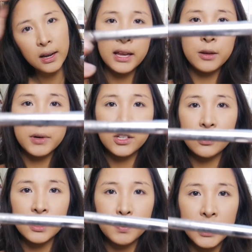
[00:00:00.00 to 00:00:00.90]
Anyway,
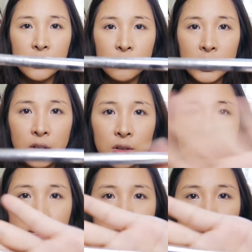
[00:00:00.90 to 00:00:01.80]
so this pen is really
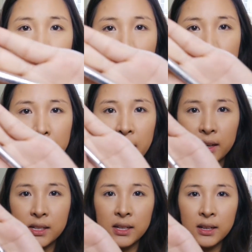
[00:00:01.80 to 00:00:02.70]
good. It's really
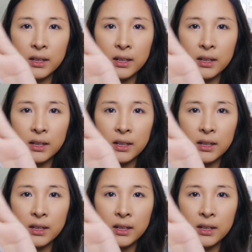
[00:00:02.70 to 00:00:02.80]
compact.